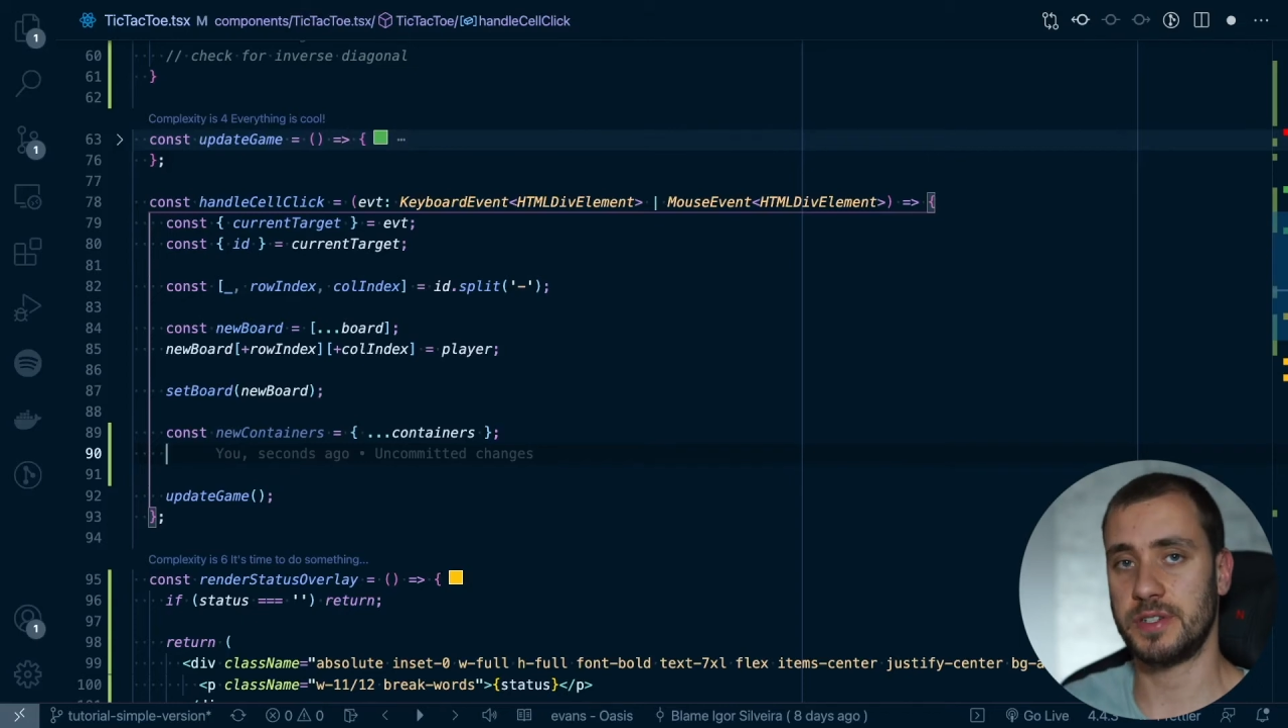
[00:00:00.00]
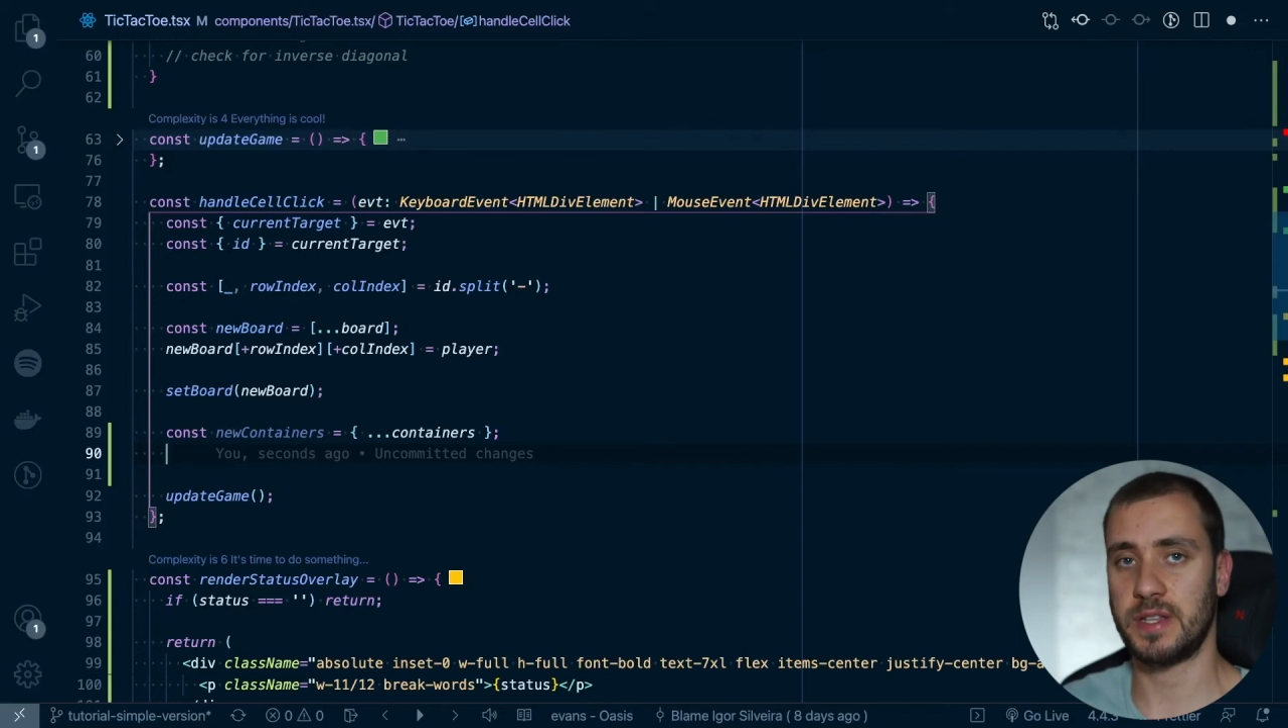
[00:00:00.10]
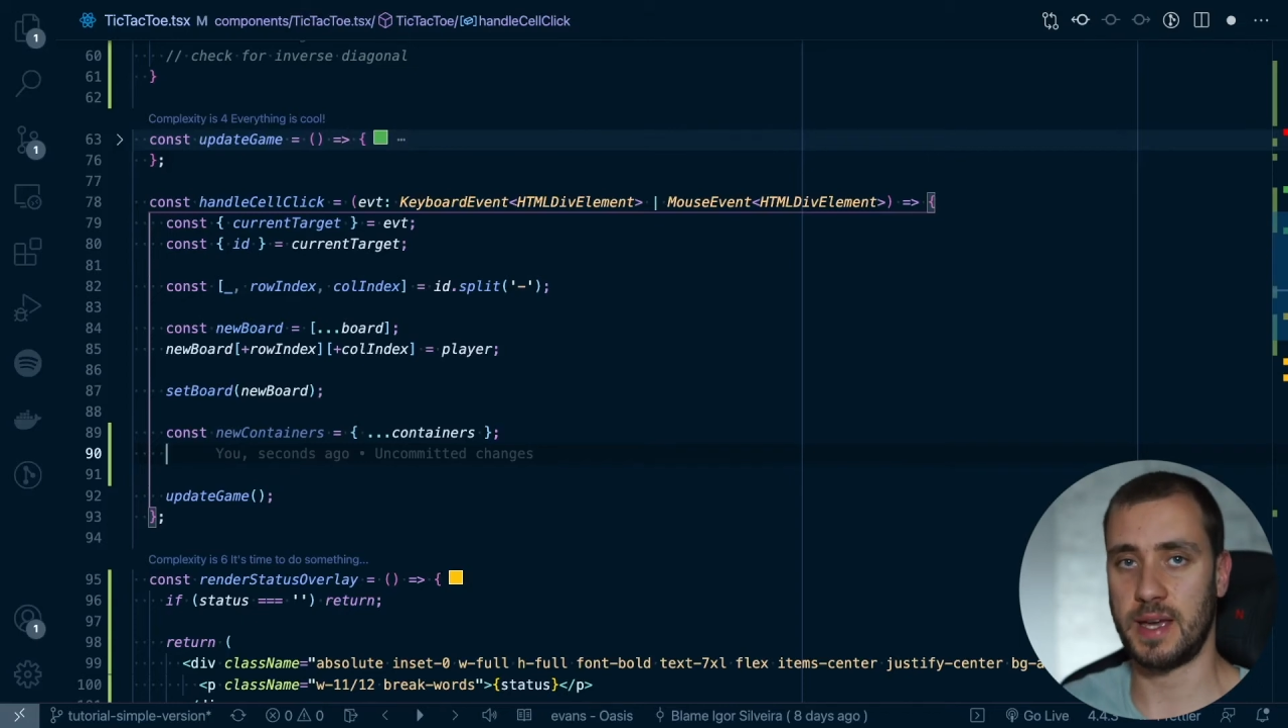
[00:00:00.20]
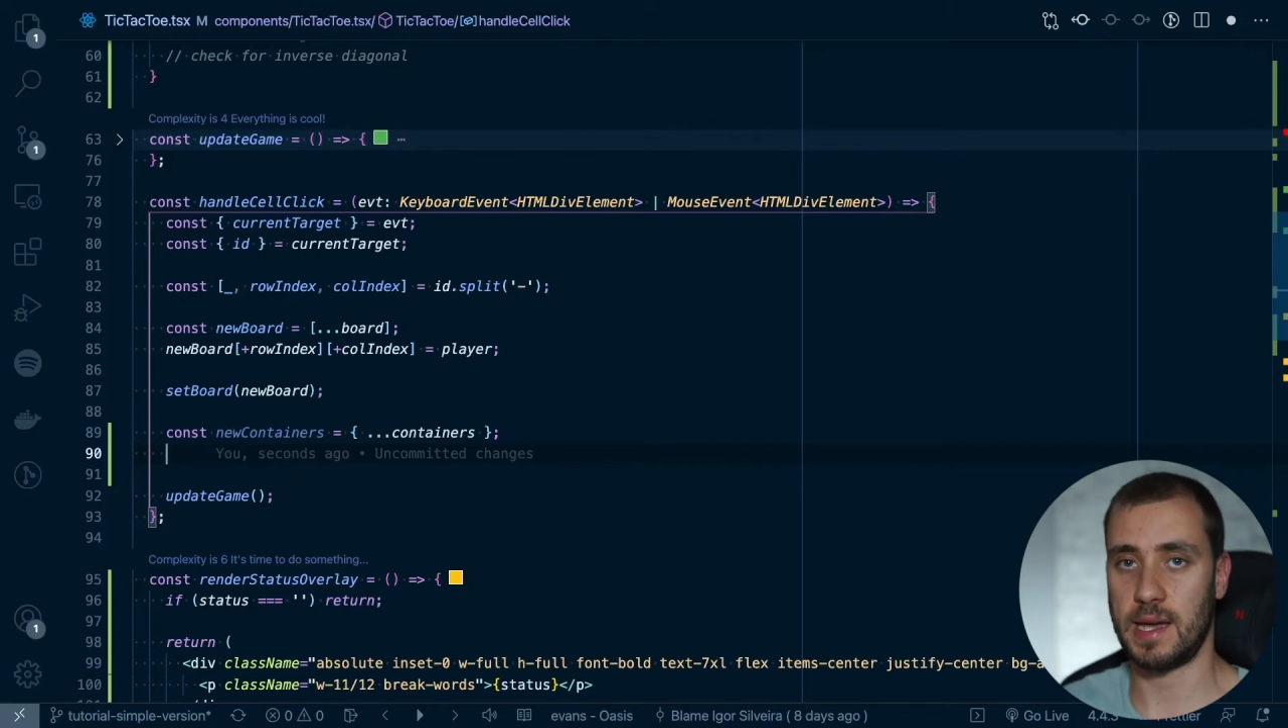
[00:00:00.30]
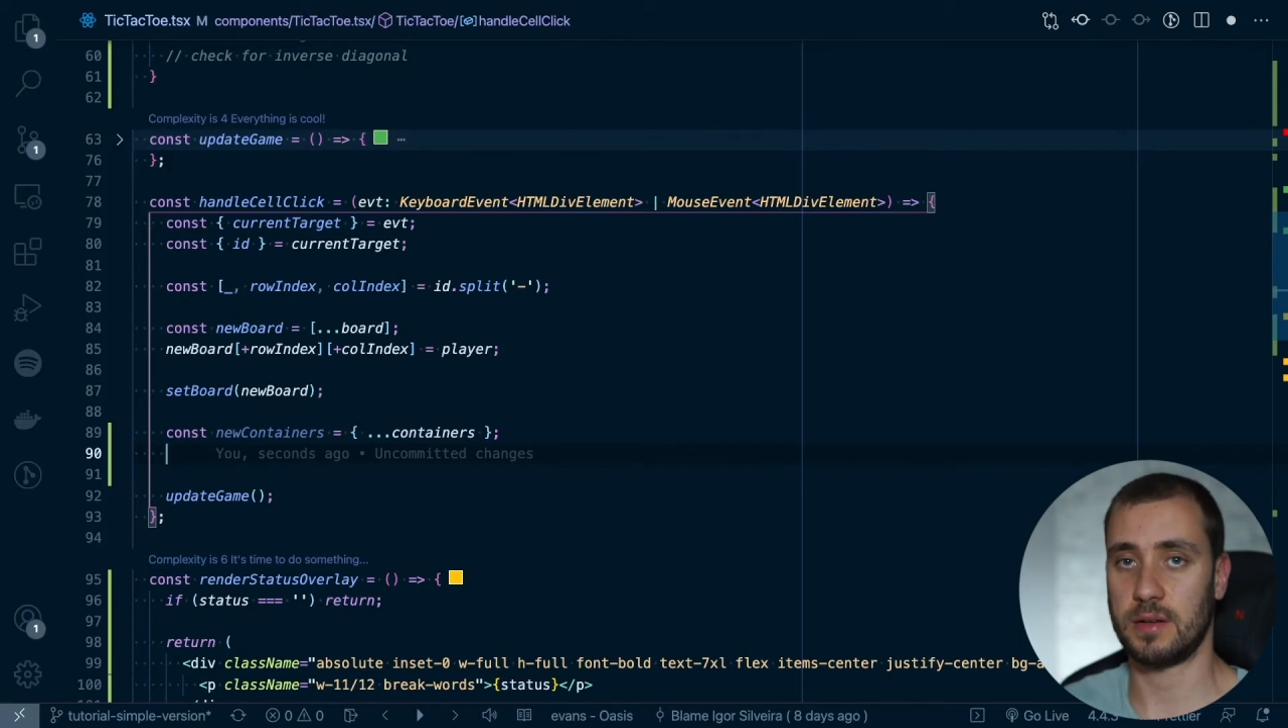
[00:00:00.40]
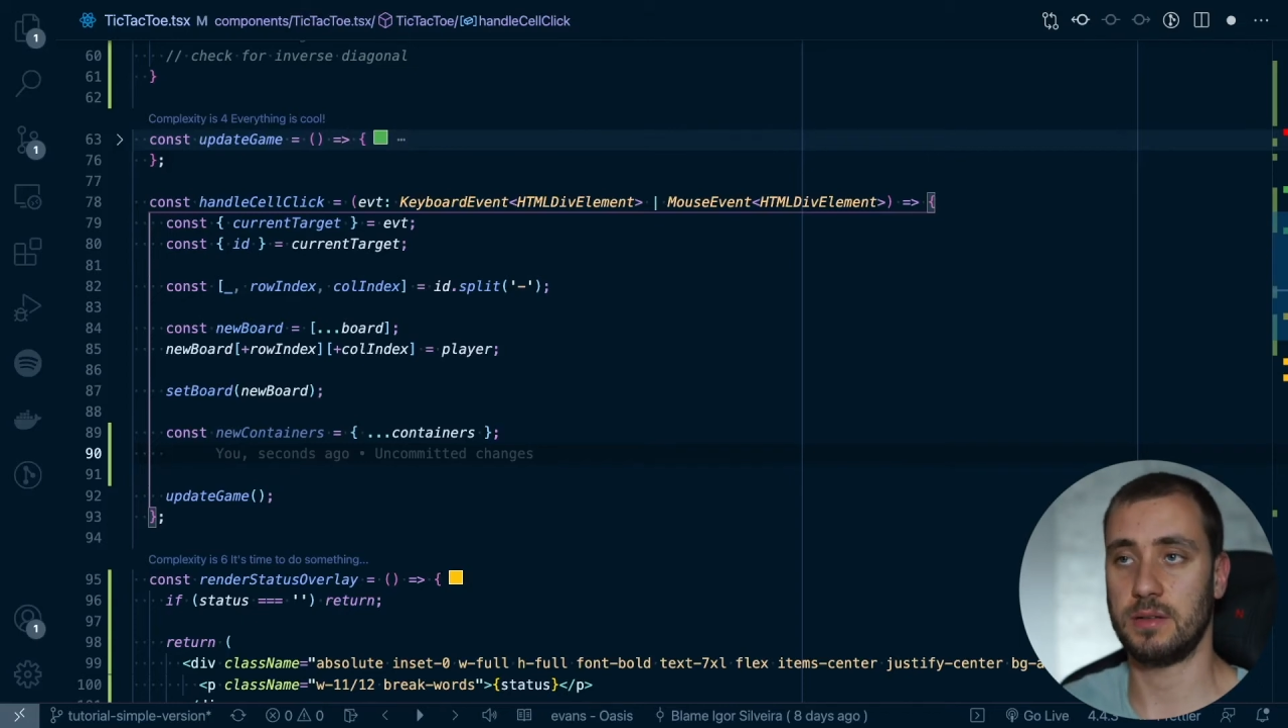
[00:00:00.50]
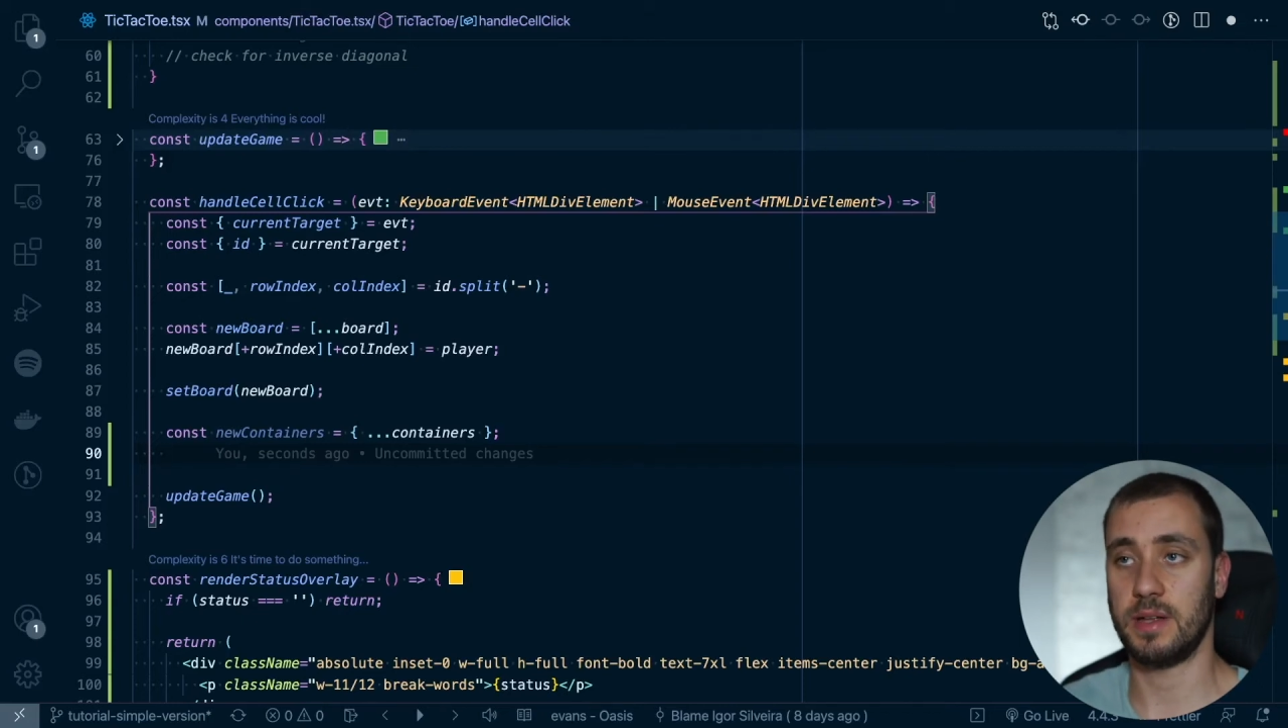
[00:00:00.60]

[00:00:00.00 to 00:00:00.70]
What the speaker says: diagonal.